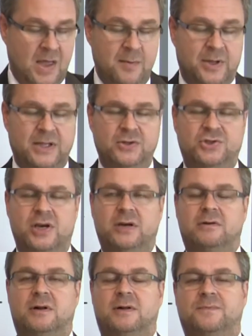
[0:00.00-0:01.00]
But in
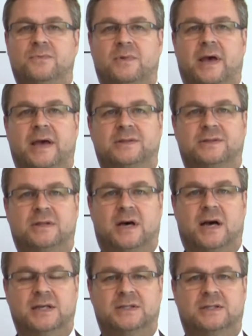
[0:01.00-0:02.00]
general, the
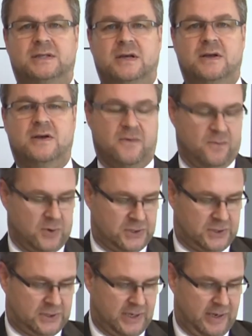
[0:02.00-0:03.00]
exercise
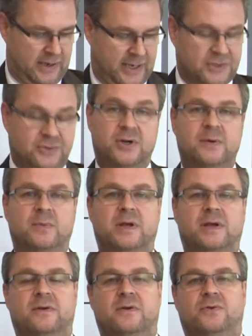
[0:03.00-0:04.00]
was
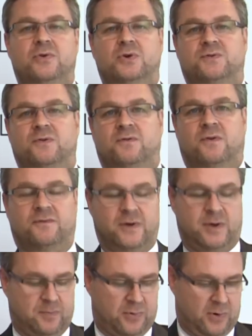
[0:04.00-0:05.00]
extremely useful for
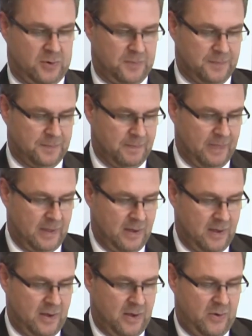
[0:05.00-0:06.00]
Finpro.
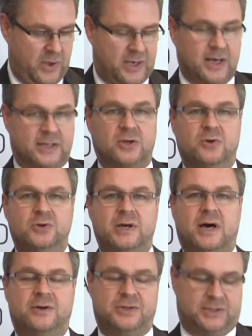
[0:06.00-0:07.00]
We got a good
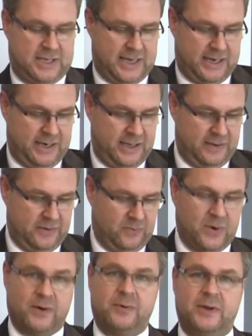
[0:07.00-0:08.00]
understanding
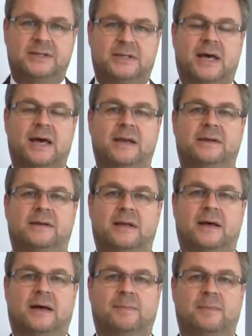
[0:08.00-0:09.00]
where we stand
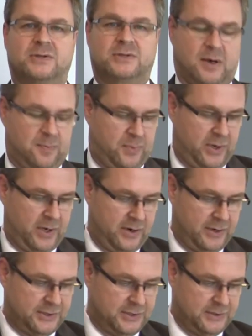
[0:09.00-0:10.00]
amongst our
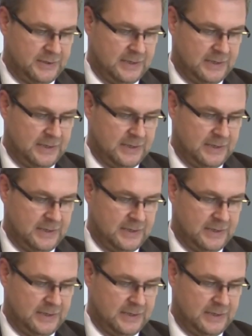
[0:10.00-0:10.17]
peers,